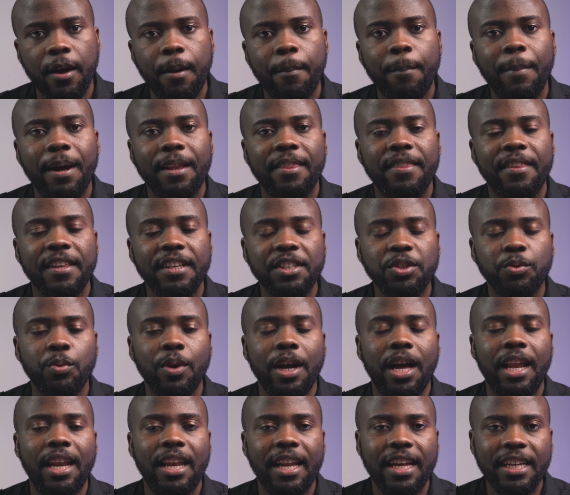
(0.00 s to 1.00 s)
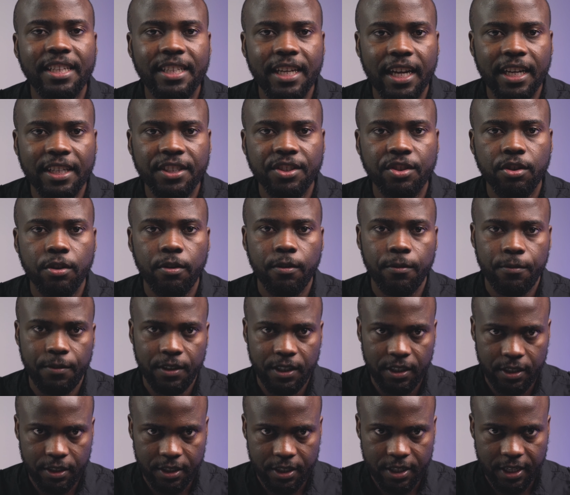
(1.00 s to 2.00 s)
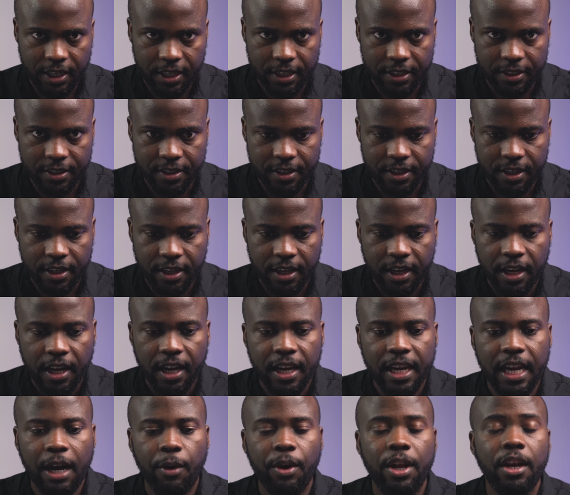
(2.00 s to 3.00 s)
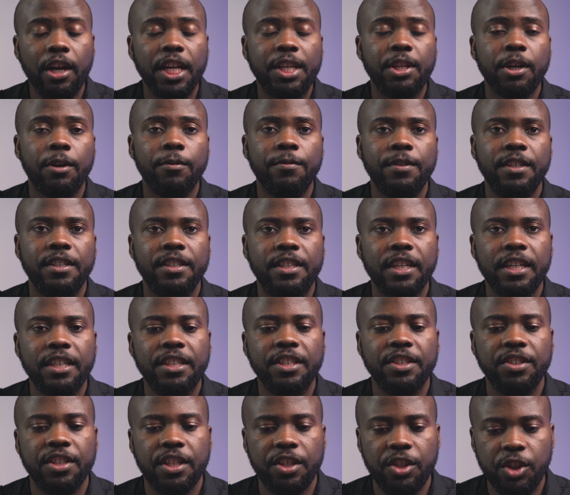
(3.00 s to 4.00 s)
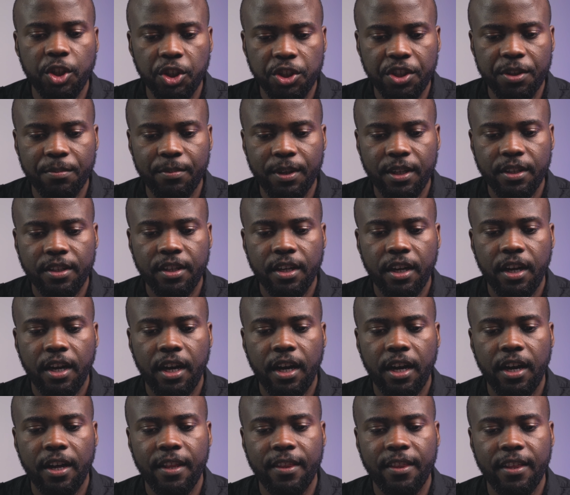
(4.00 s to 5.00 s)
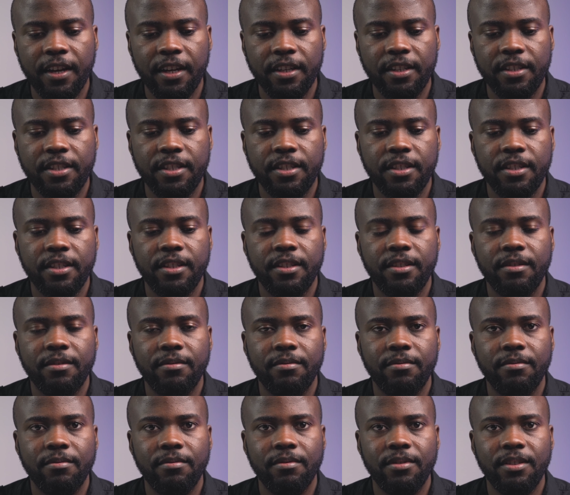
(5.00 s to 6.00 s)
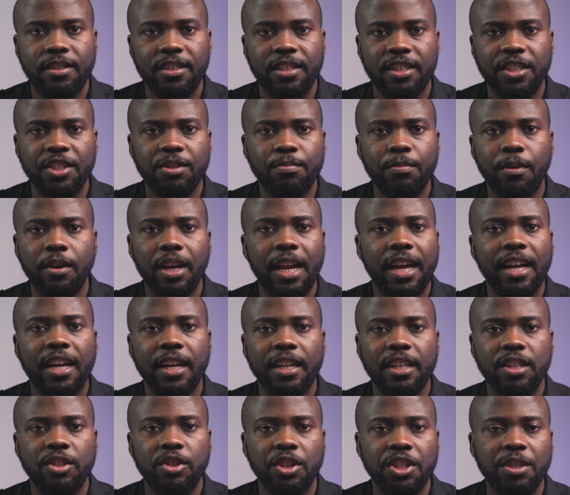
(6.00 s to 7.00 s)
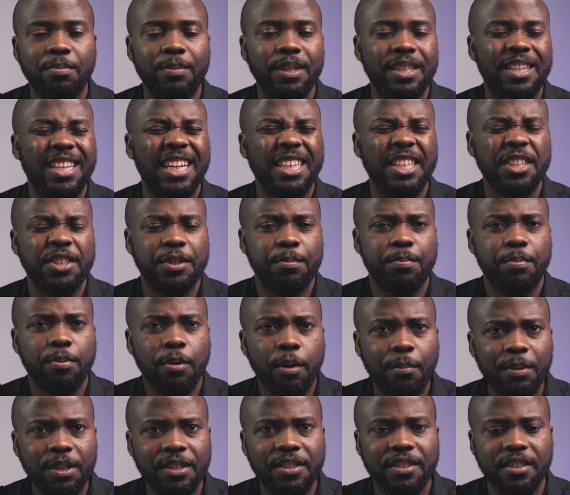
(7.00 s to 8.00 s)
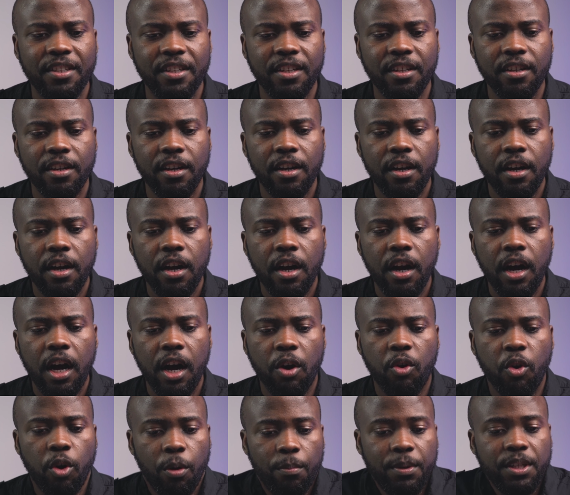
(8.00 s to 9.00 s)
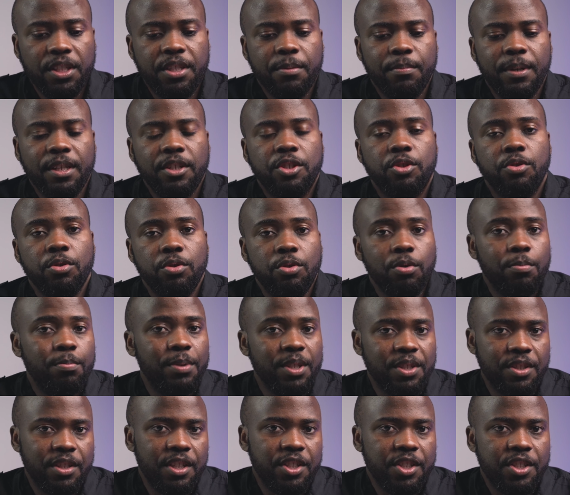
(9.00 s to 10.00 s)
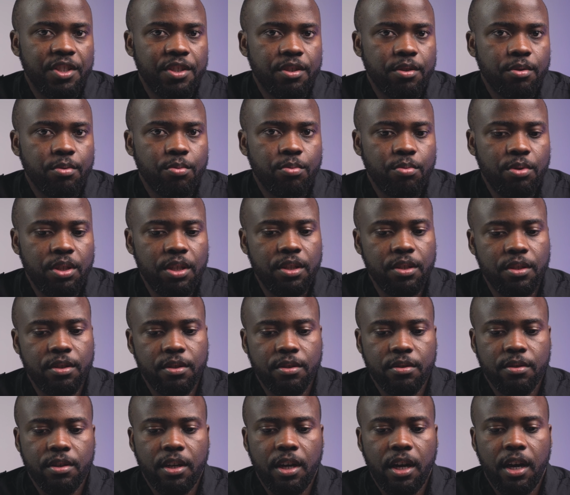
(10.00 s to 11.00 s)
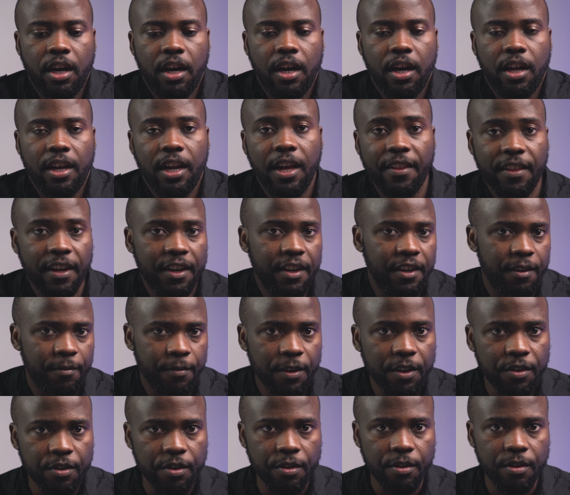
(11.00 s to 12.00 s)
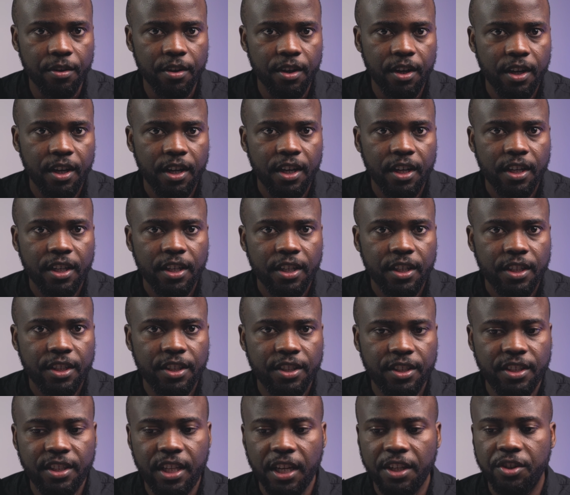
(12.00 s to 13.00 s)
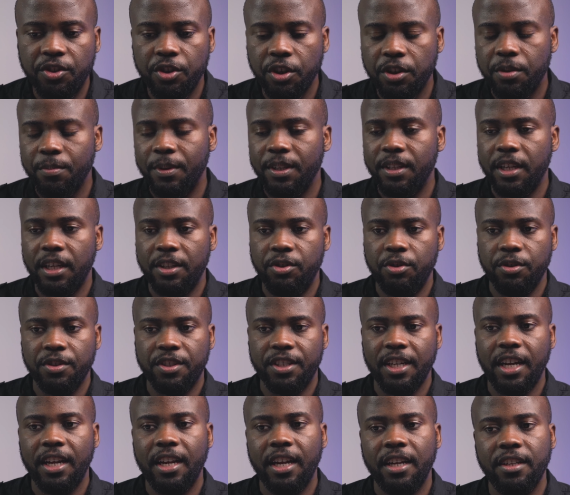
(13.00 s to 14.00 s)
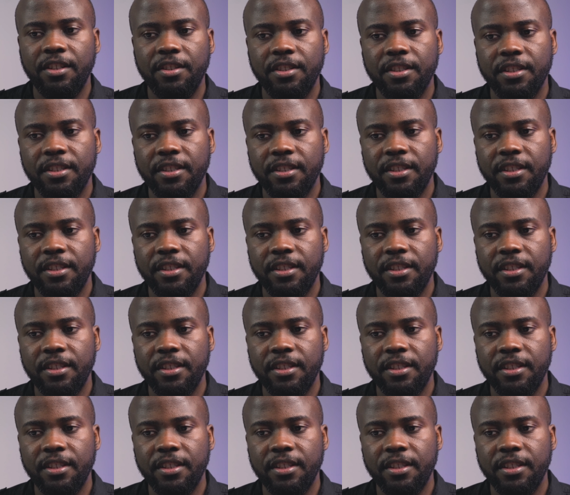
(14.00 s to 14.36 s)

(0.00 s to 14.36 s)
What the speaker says: but these were letters of intent. Now, a letter of intent is a document that it is more like a document that is promising a commitment to do business with another individual. It's that document that you sign and it